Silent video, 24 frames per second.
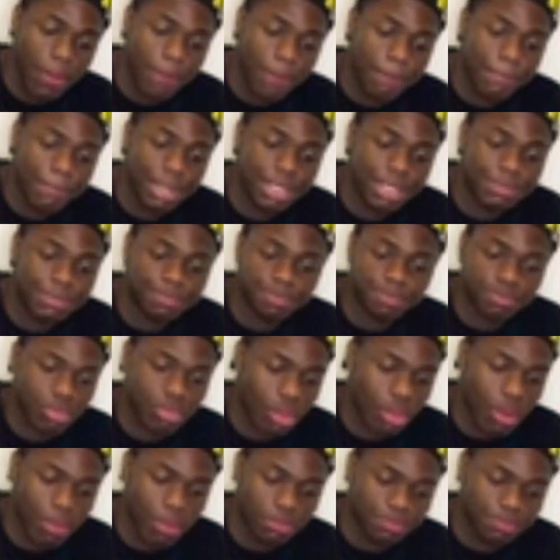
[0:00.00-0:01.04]
But
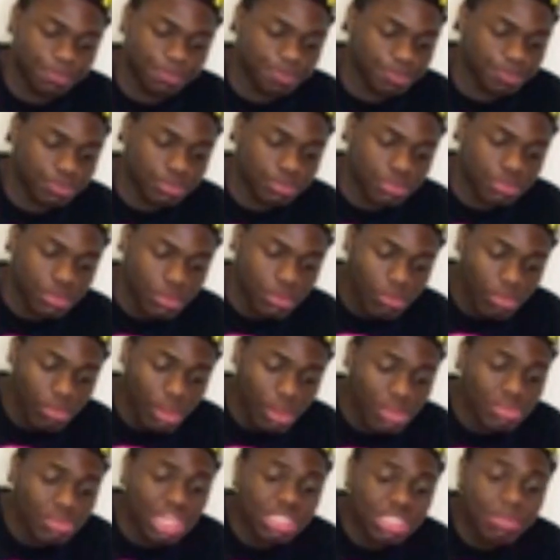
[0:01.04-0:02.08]

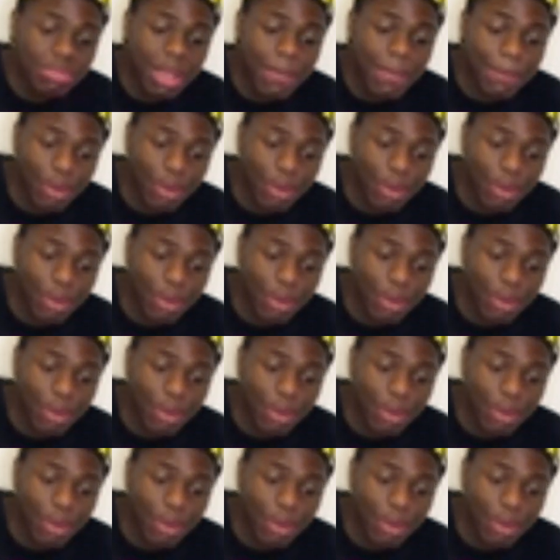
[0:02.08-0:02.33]
that's my